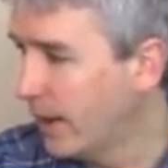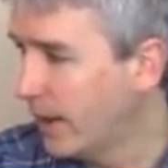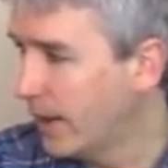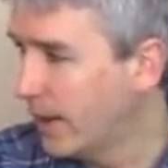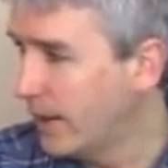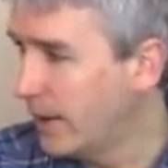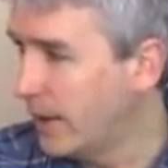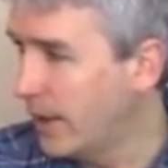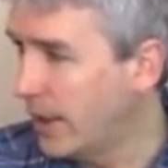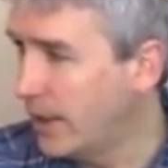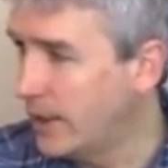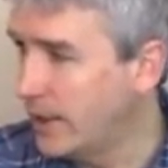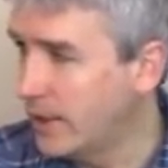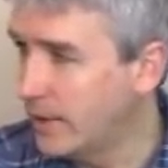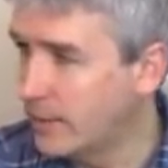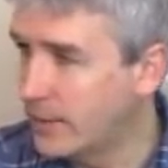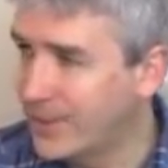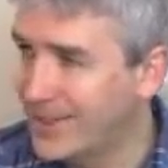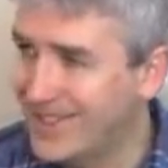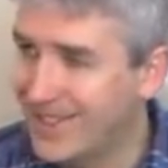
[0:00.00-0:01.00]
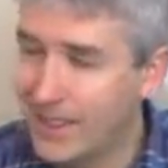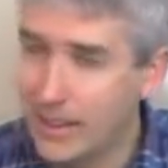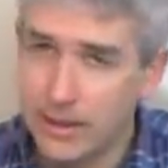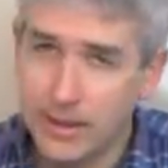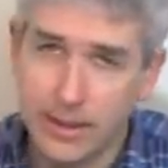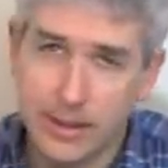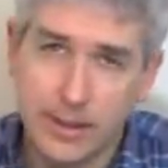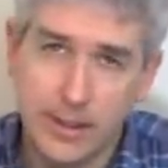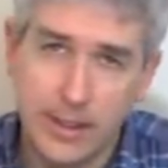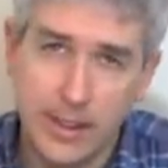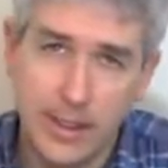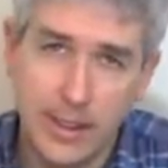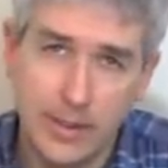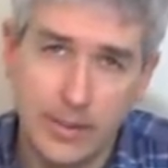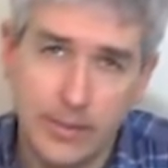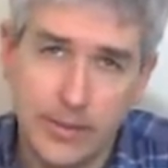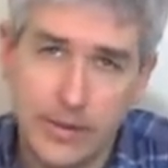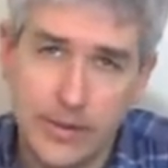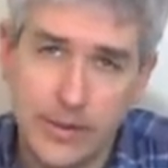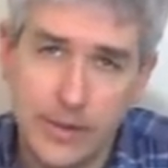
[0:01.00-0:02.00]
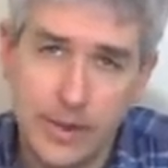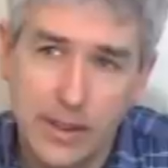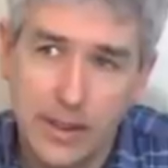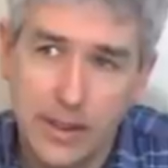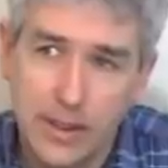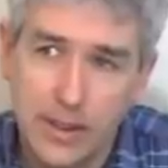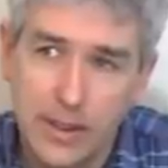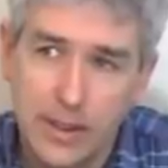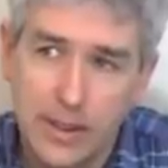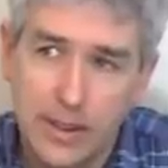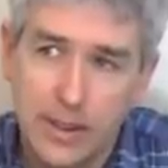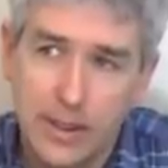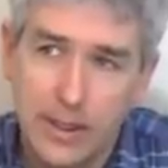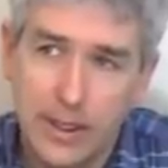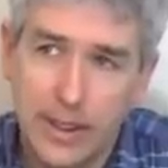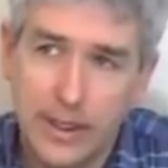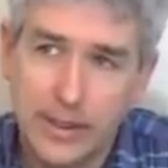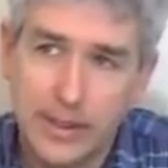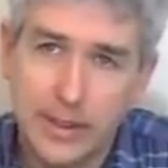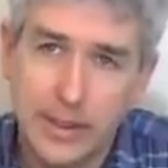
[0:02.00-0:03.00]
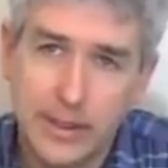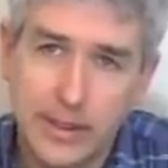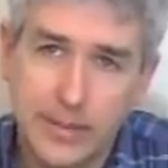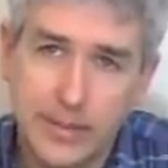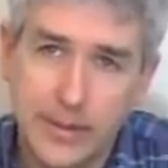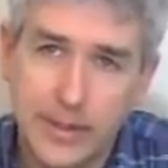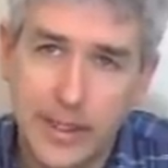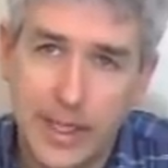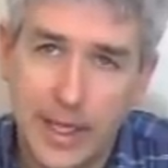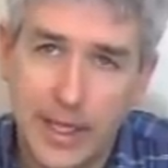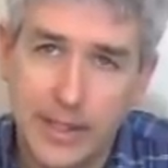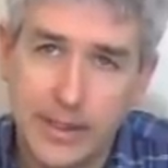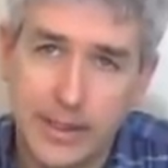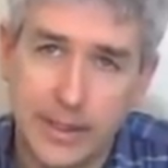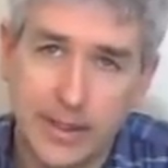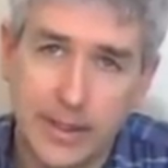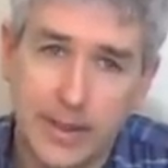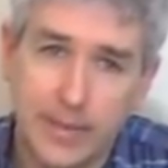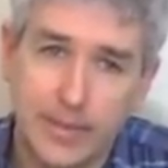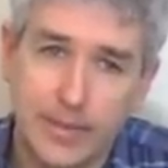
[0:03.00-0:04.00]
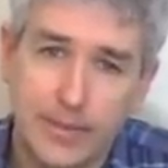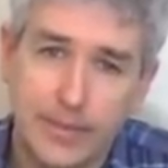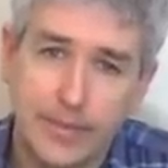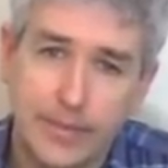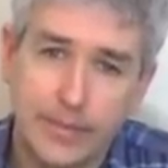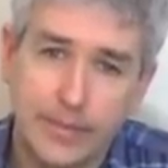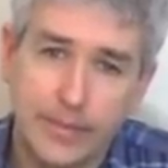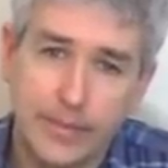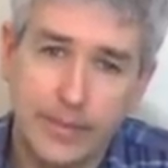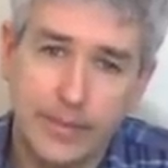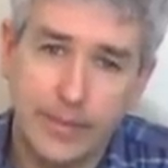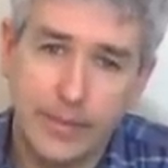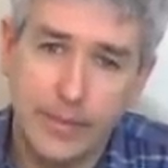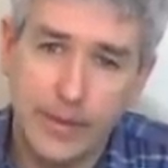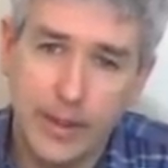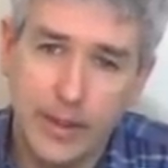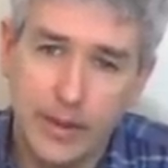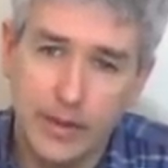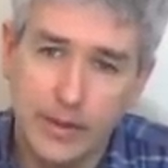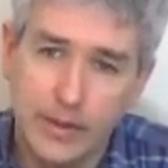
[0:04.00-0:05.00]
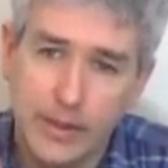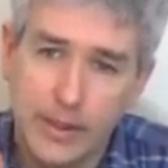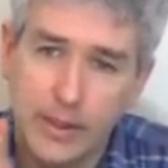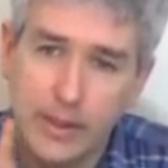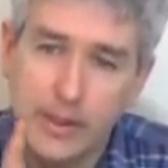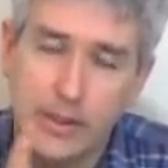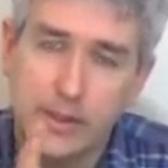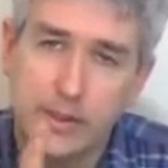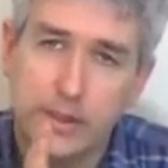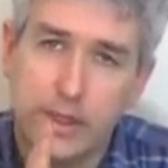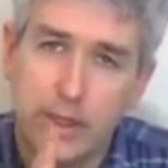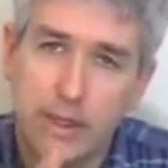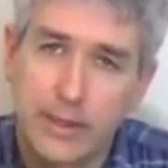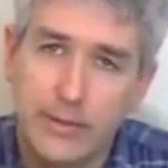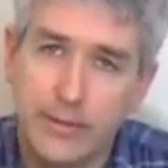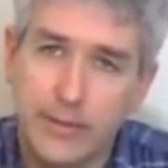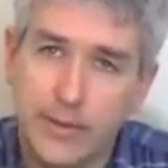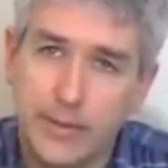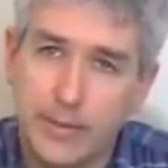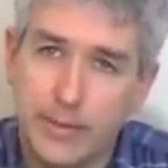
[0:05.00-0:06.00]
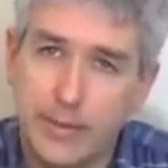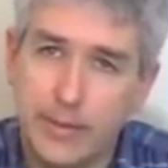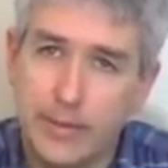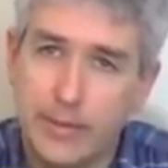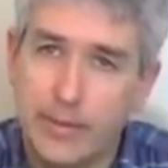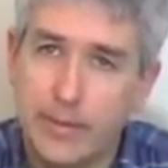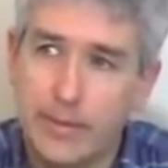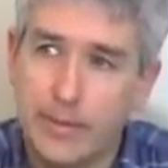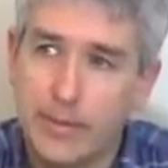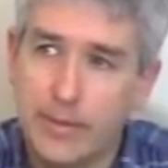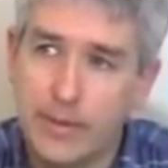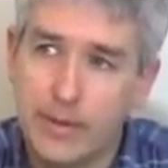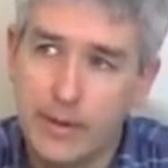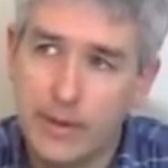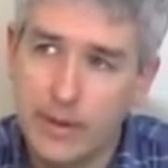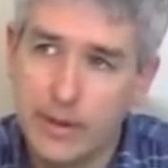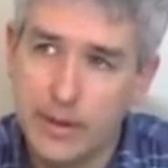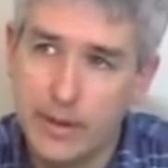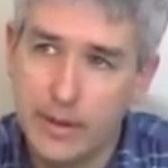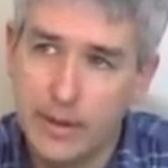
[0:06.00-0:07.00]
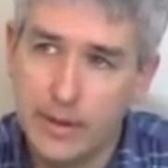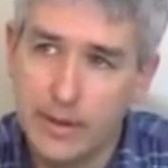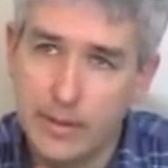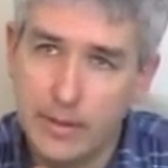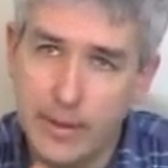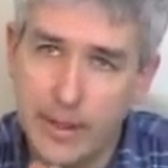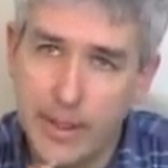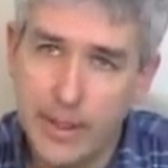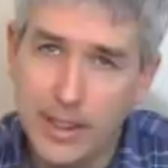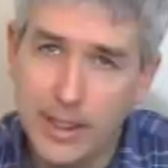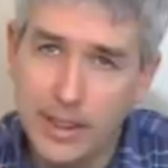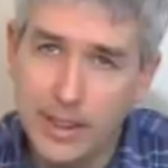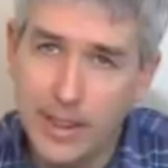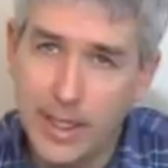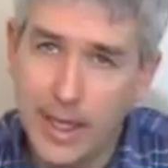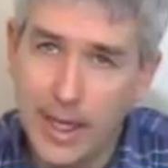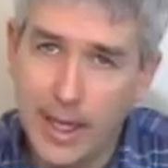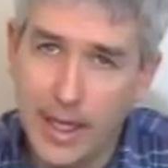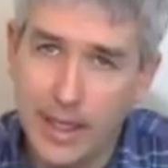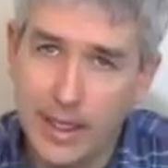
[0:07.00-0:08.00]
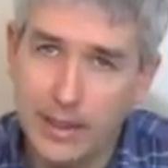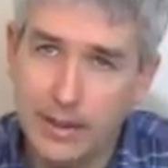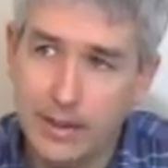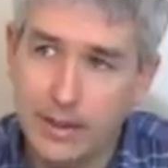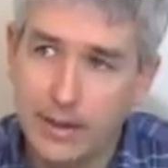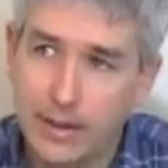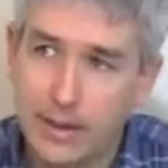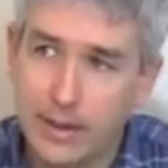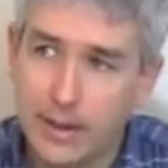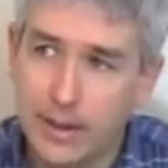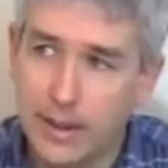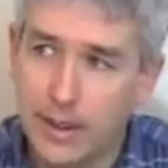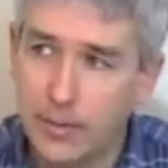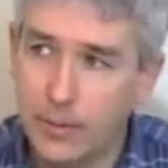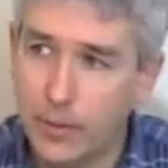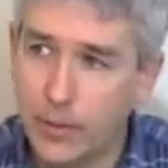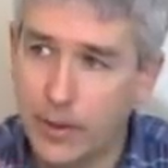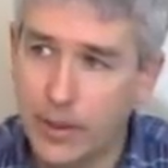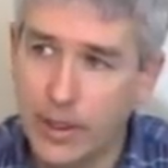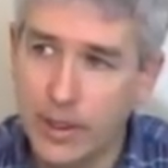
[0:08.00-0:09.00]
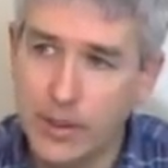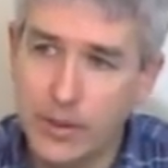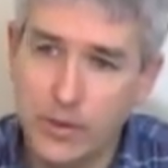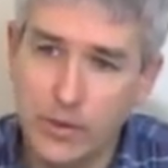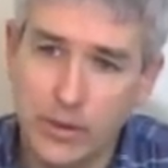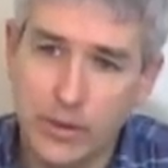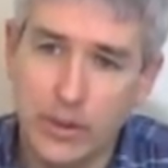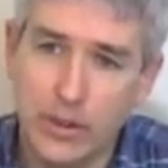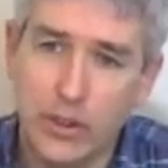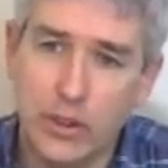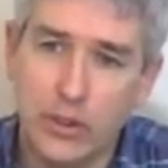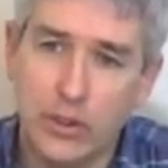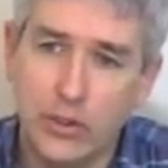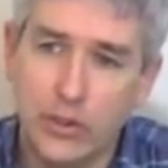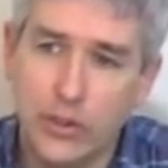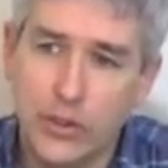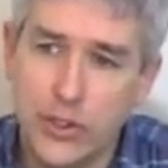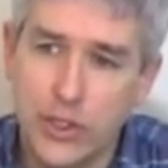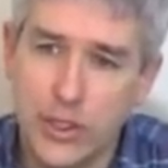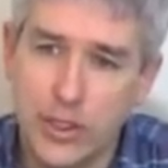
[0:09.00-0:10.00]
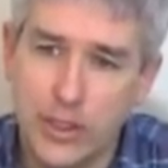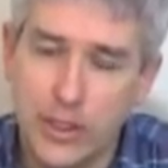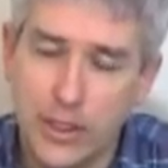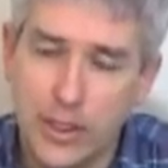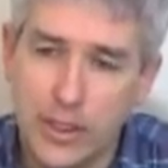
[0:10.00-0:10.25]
the idea of presenting the themes and systematizing them, you know, starting from beginning to end and working to a conclusion